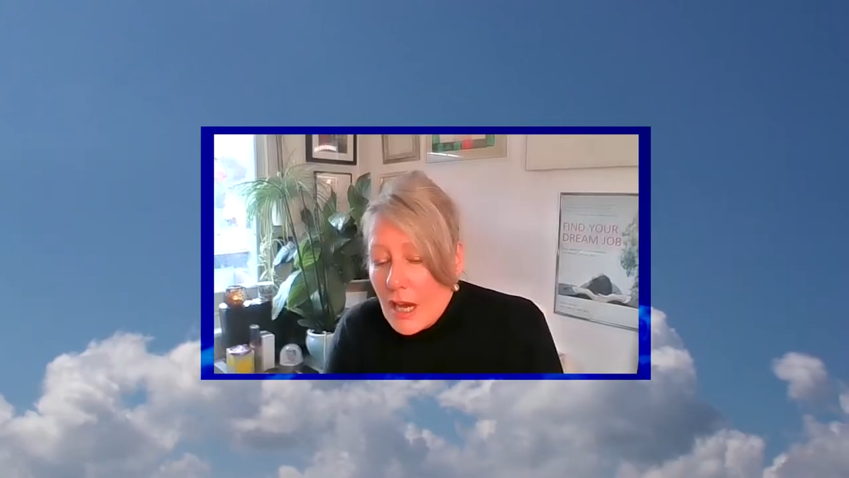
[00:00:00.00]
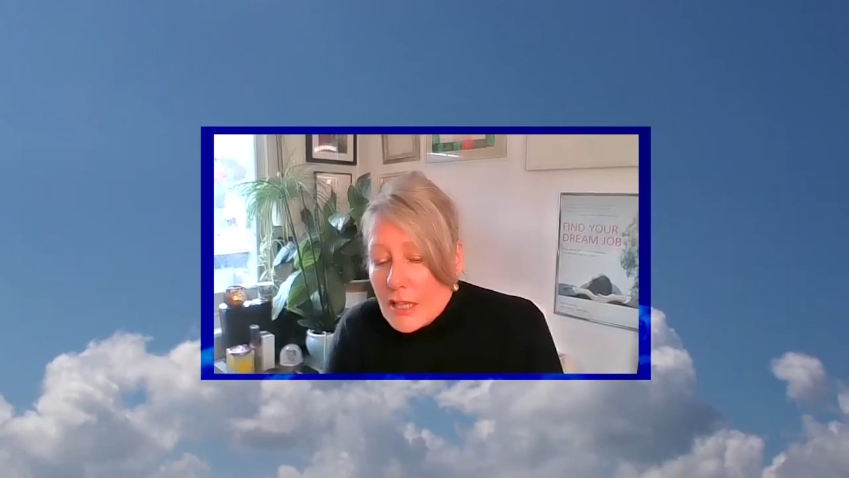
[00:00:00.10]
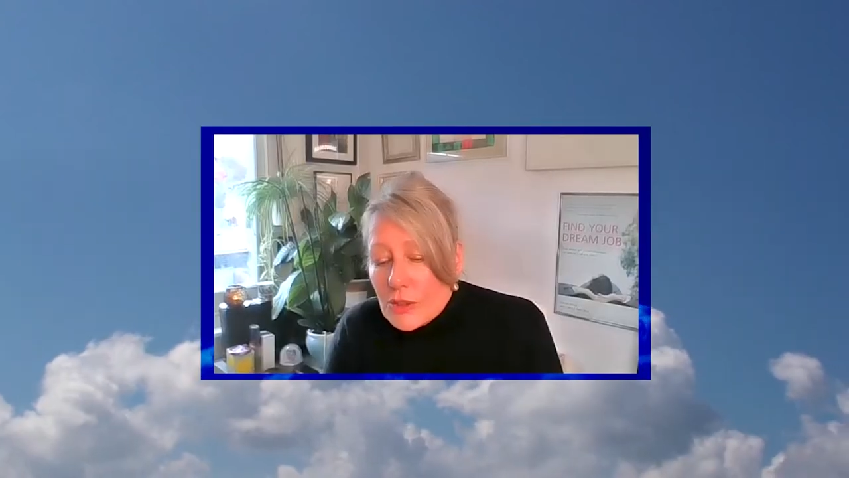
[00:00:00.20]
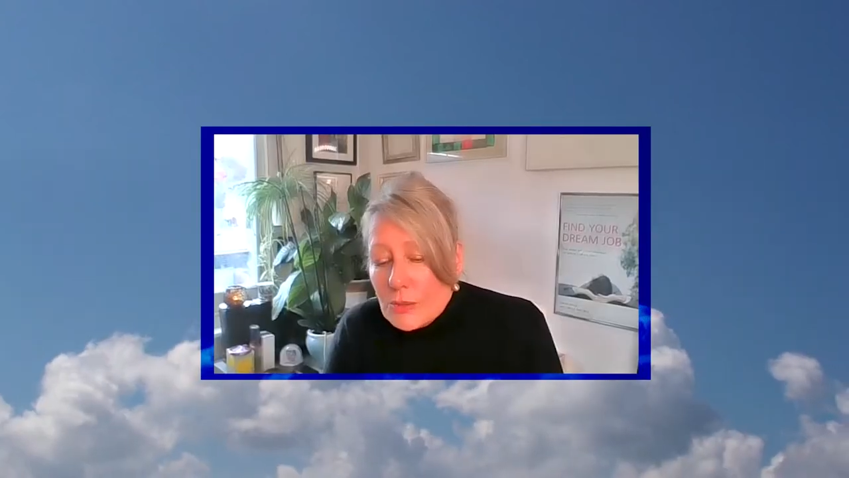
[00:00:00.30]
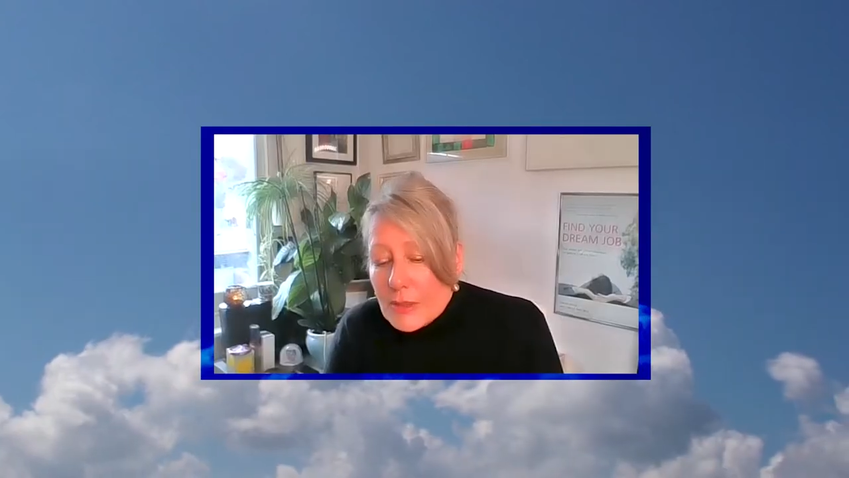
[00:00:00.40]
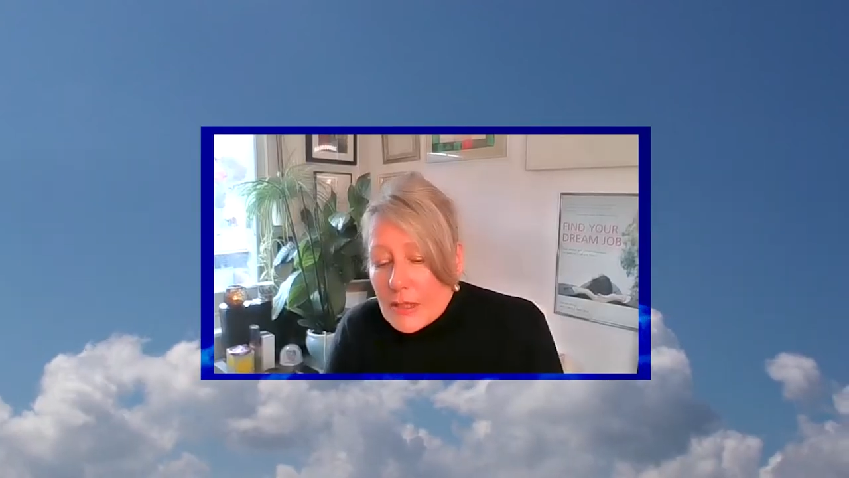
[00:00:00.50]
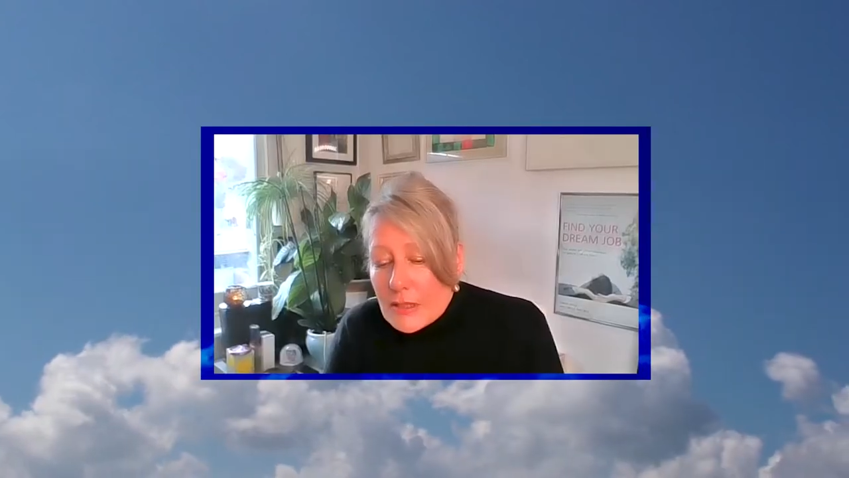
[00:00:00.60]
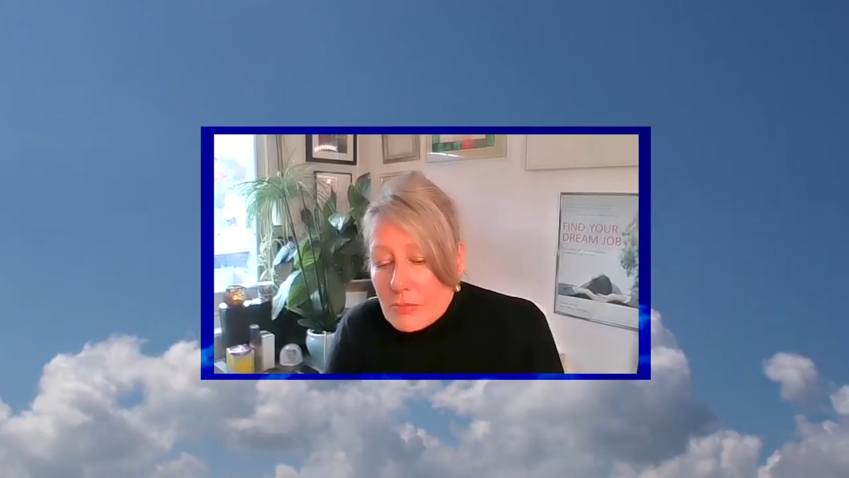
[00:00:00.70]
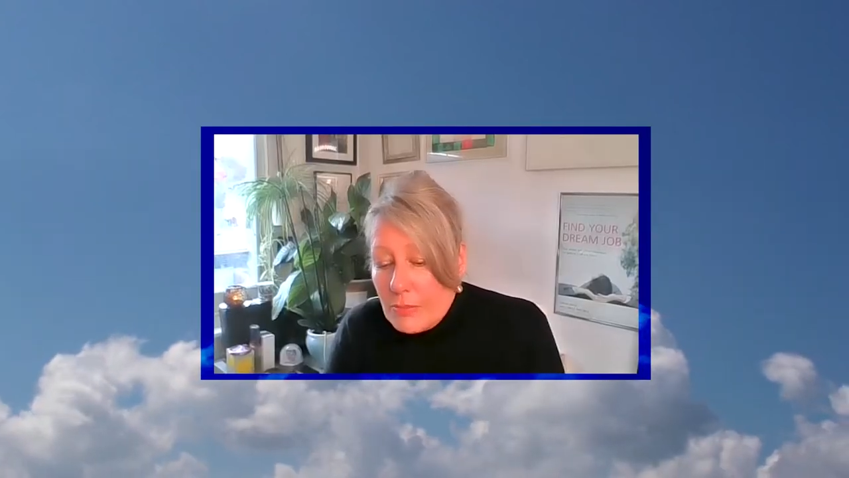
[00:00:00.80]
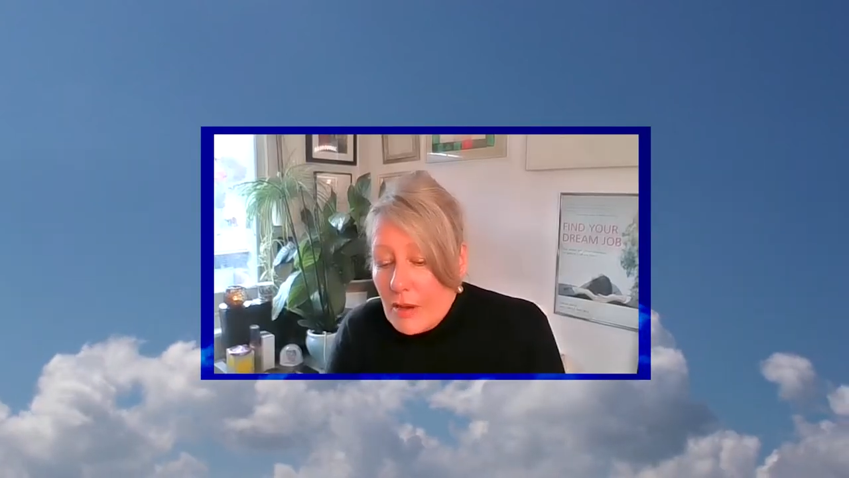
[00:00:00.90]
I do,
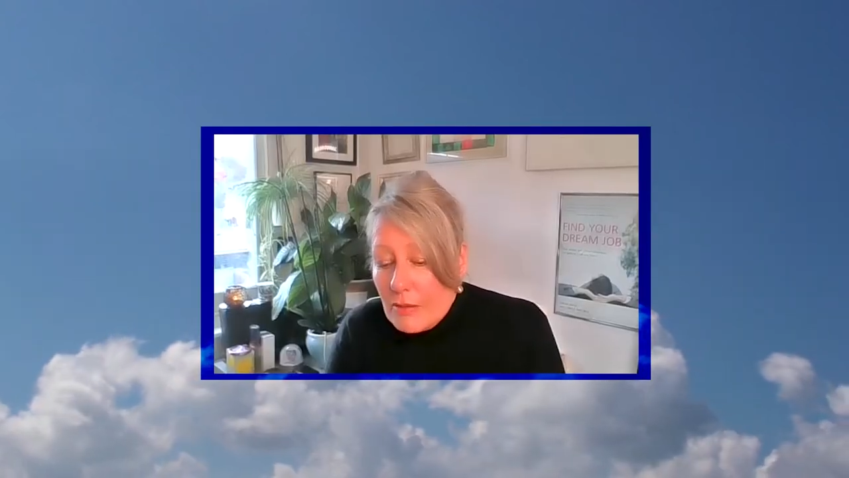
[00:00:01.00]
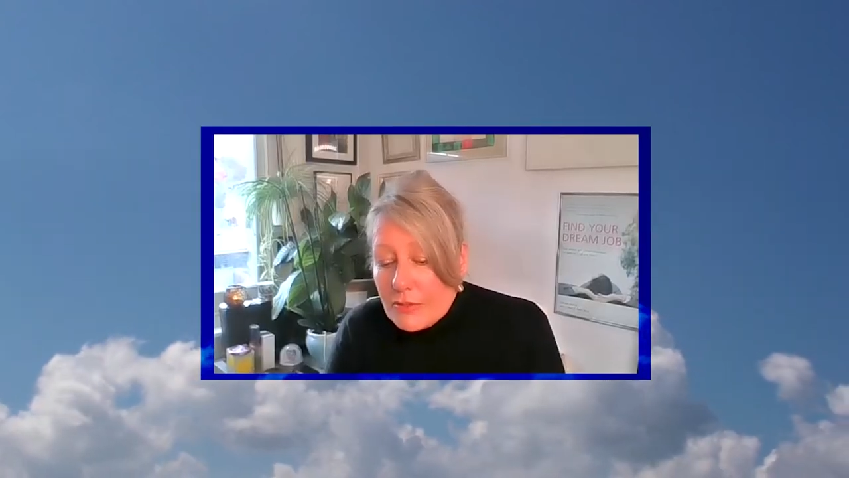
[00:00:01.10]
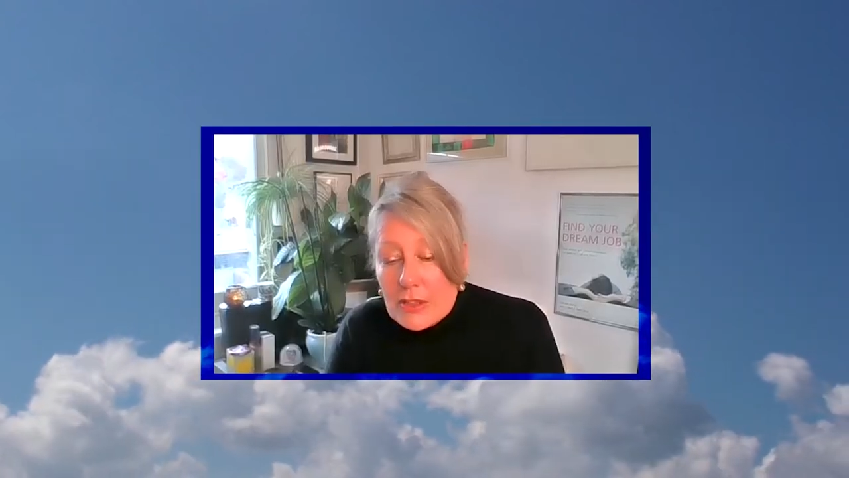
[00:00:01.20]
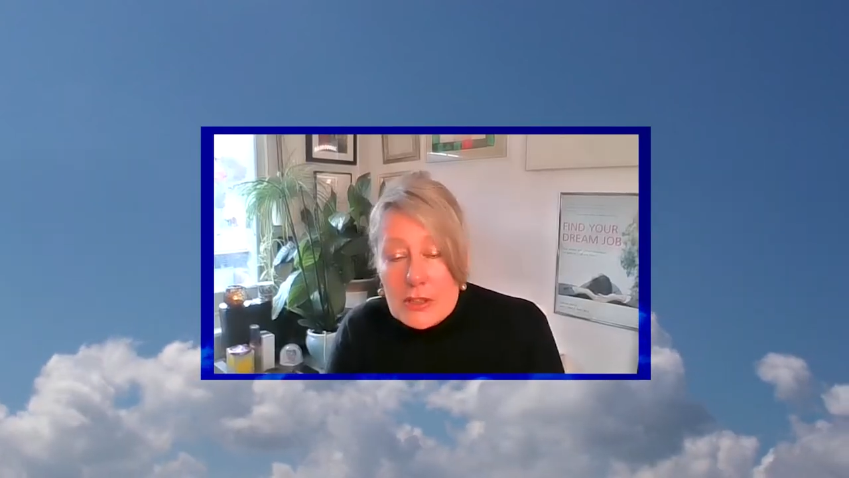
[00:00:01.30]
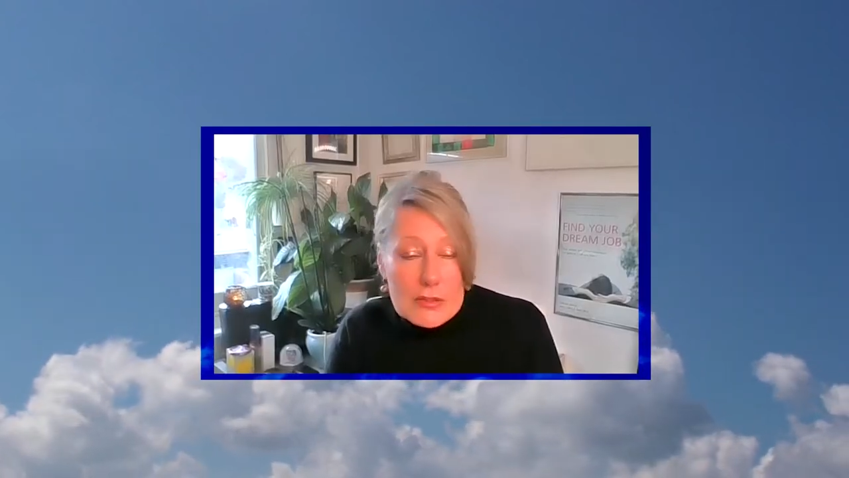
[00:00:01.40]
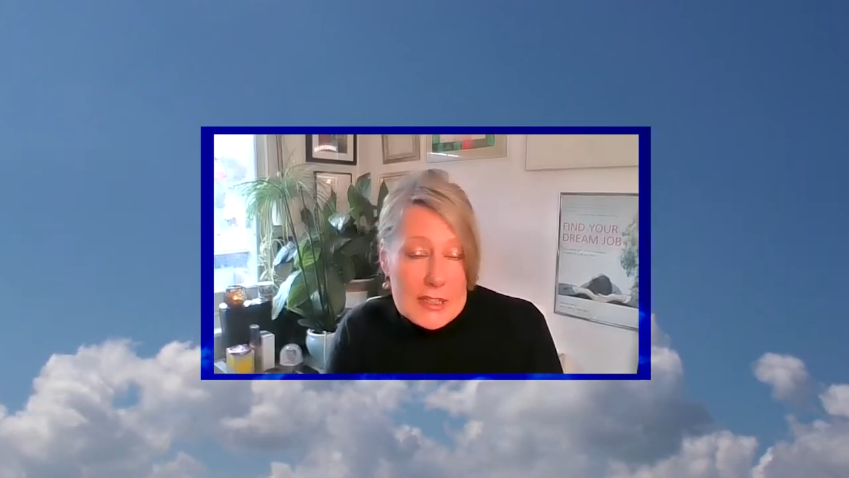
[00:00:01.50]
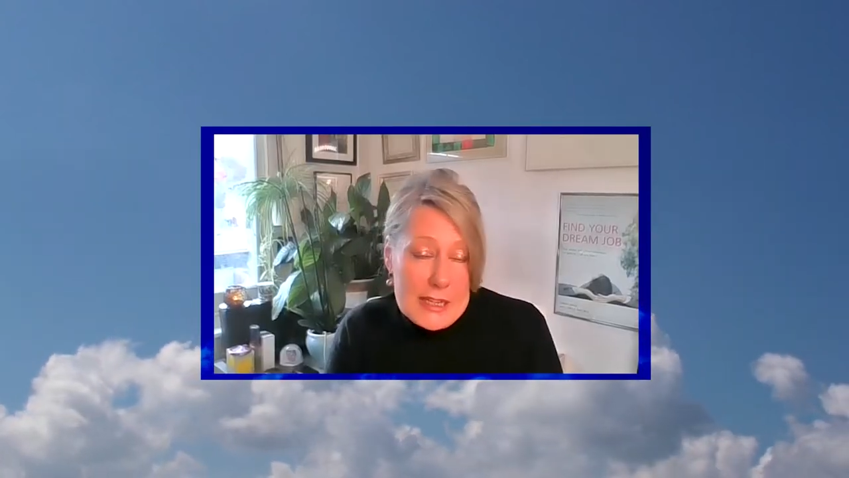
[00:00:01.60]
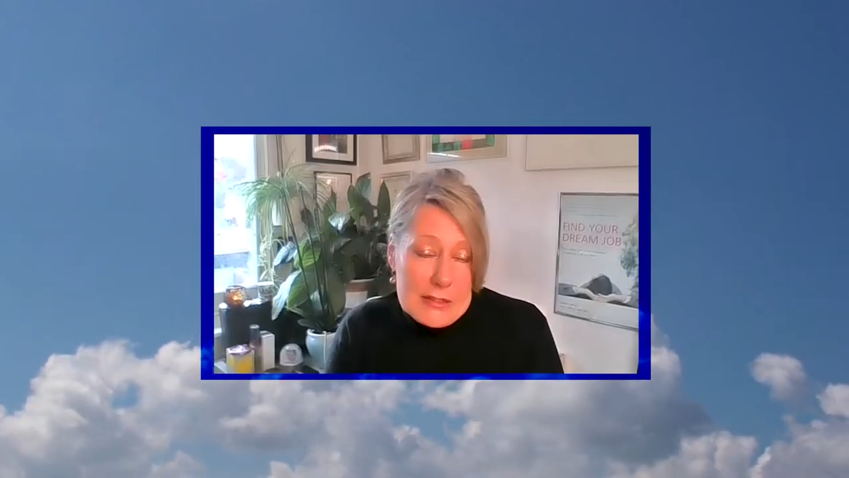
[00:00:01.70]
because, well, apart from the lockdown,